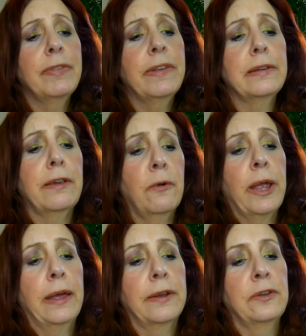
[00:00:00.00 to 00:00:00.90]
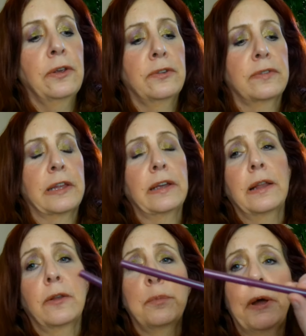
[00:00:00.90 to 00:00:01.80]
did go ahead and use the
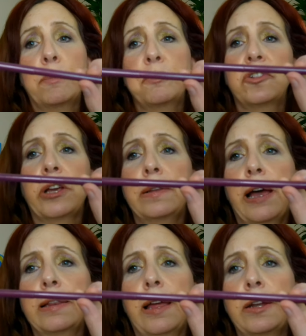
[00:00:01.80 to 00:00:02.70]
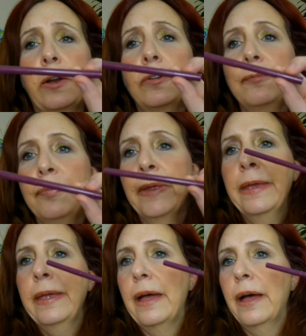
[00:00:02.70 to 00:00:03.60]
ColourPop gel eyeliner
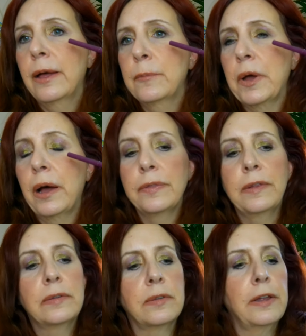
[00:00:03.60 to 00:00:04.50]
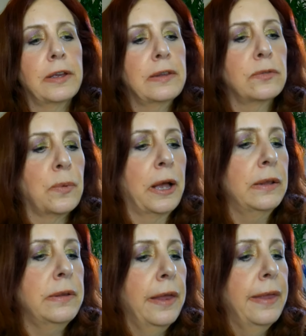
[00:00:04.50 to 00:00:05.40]
um, on this look as
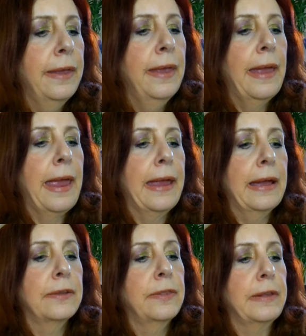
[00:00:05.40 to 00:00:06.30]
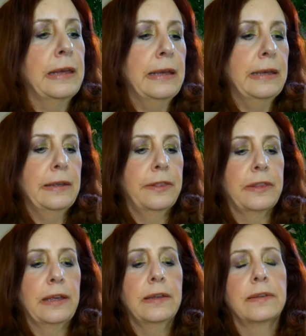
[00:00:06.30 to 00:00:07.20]
well. And the
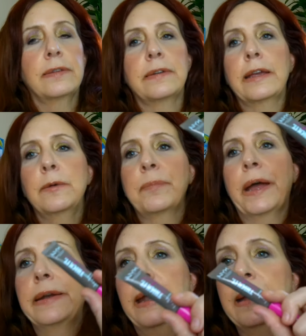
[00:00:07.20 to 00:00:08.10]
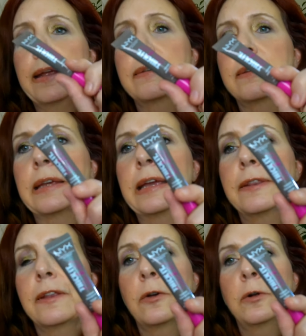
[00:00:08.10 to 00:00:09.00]
Thick It Stick It by NYX
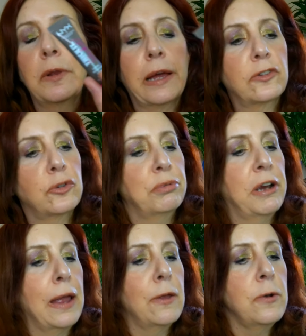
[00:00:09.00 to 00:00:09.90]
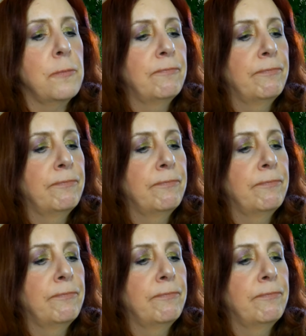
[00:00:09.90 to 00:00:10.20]
in the Cool Ash Brown.